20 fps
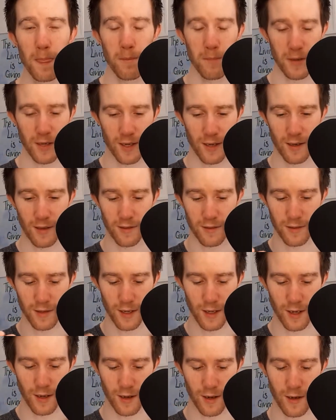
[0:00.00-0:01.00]
Because
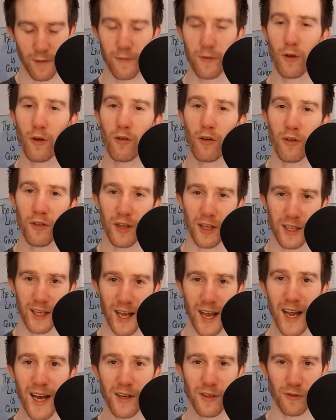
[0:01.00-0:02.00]
if you're on the
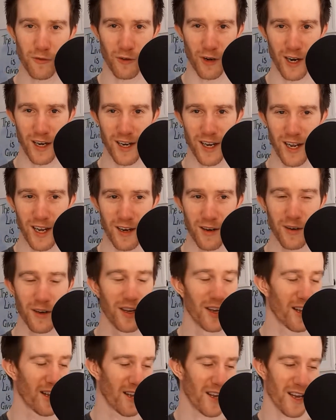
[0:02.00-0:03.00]
couch right now,
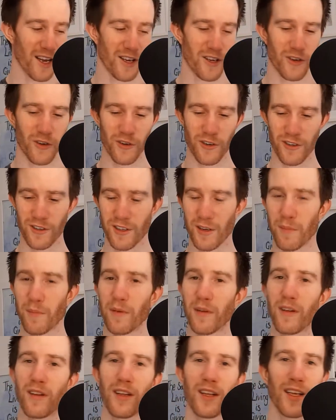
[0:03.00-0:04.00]
and you're just
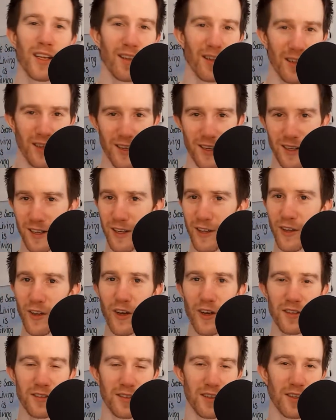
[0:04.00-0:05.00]
completely
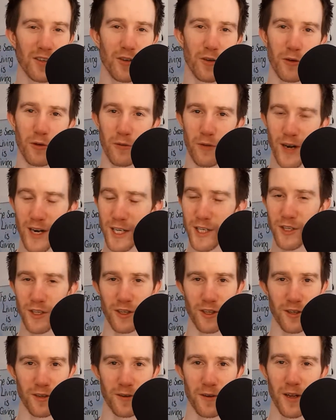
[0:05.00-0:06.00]
lost in your
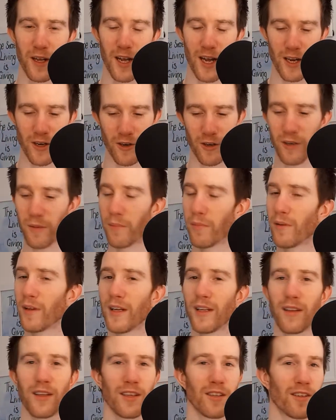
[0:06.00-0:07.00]
direction, and you're
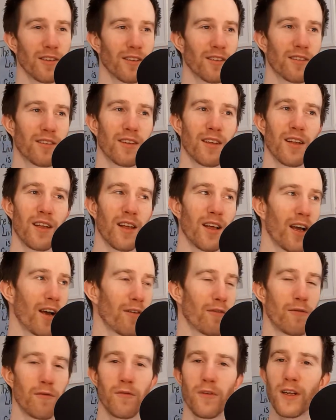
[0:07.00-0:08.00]
completely just
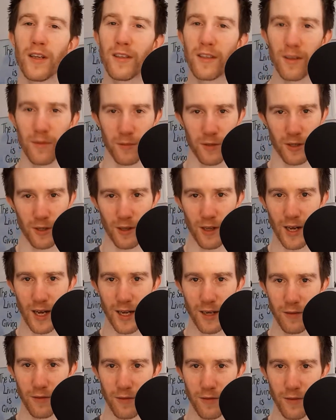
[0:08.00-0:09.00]
a victim to
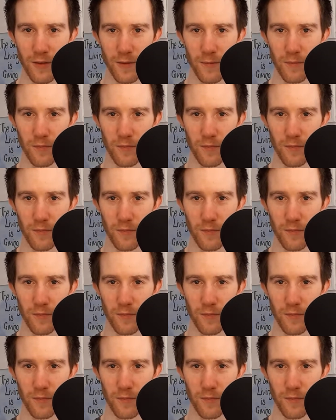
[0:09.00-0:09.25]
life,